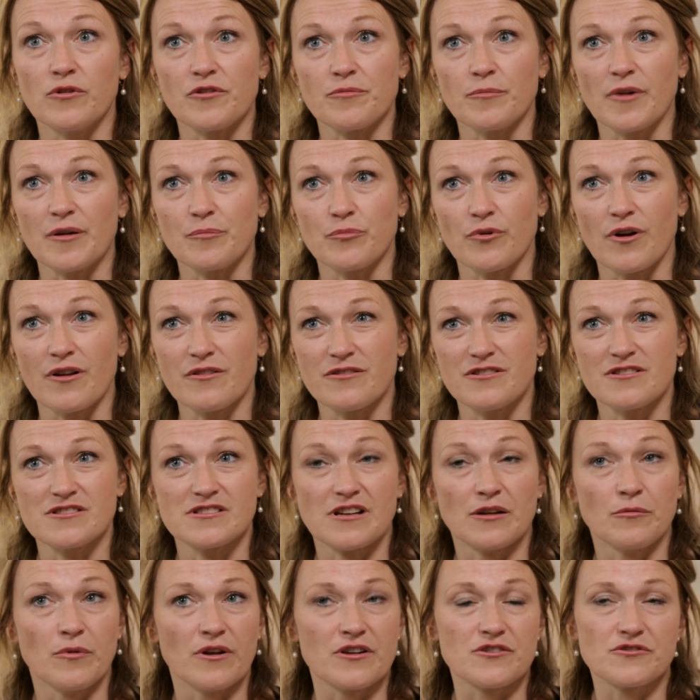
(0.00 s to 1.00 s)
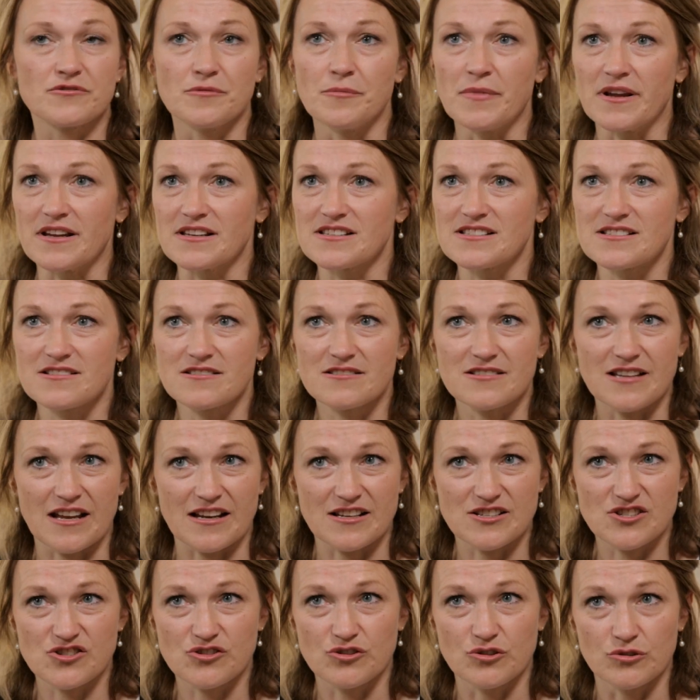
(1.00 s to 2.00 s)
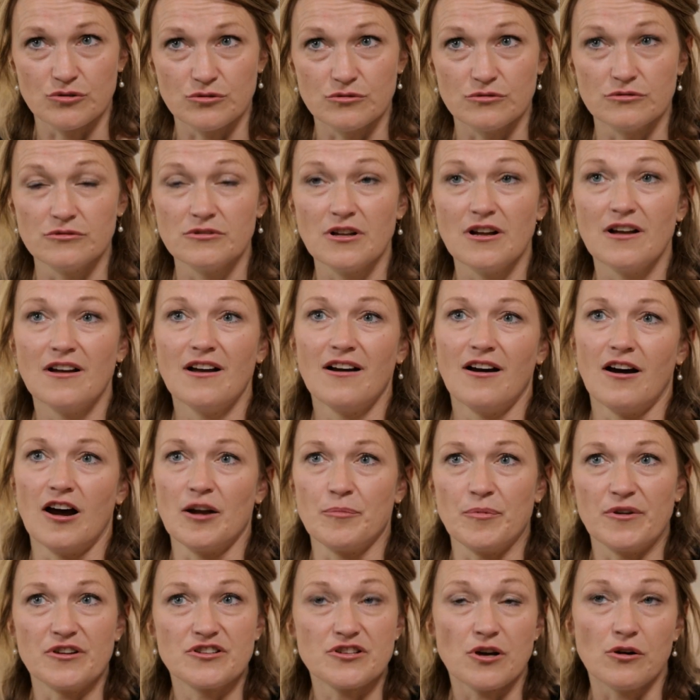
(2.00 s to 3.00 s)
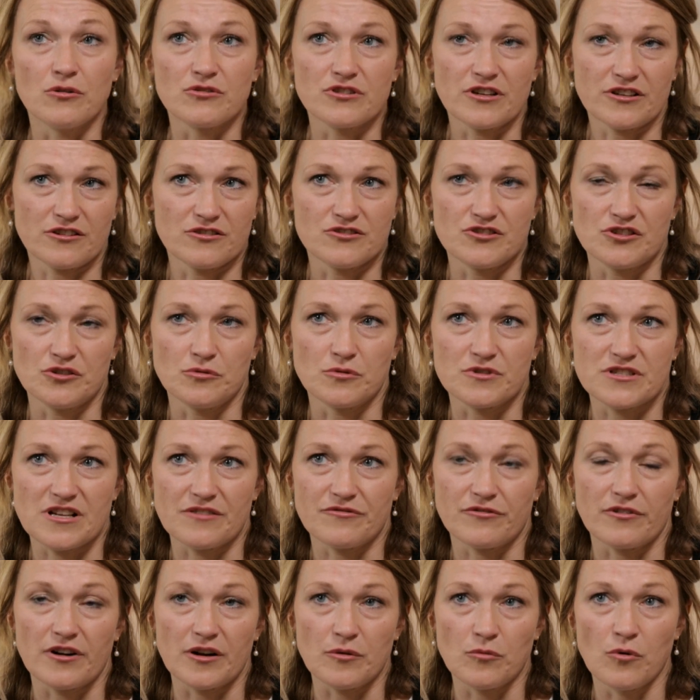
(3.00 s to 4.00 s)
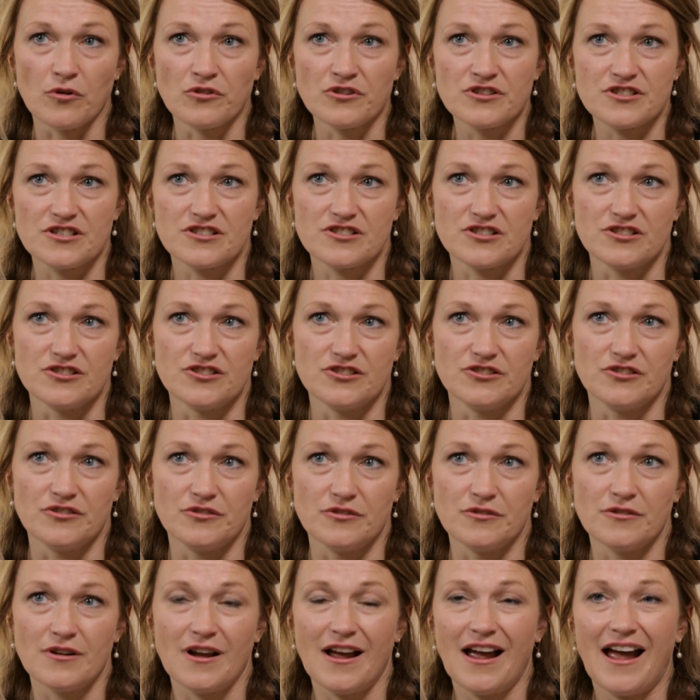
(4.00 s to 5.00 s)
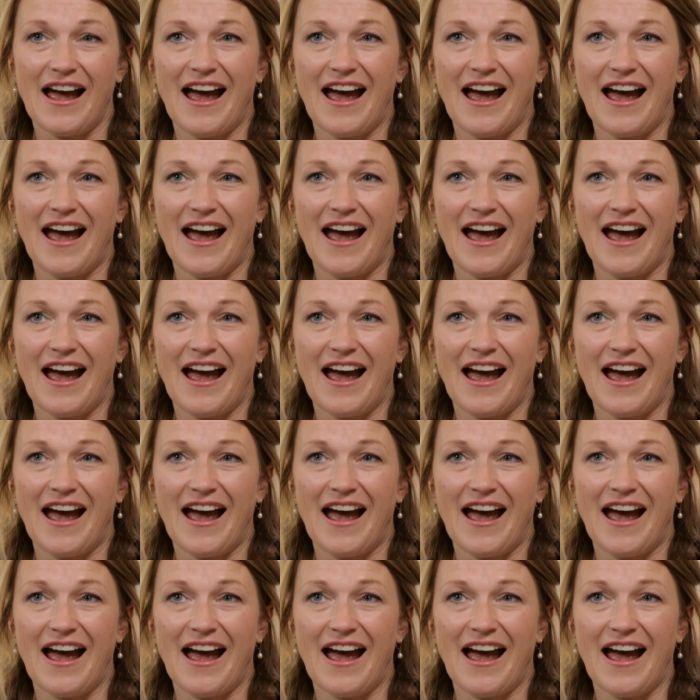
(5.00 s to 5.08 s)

with my brothers. I went to a mixed sex school. I'd been told I could do whatever I wanted to do.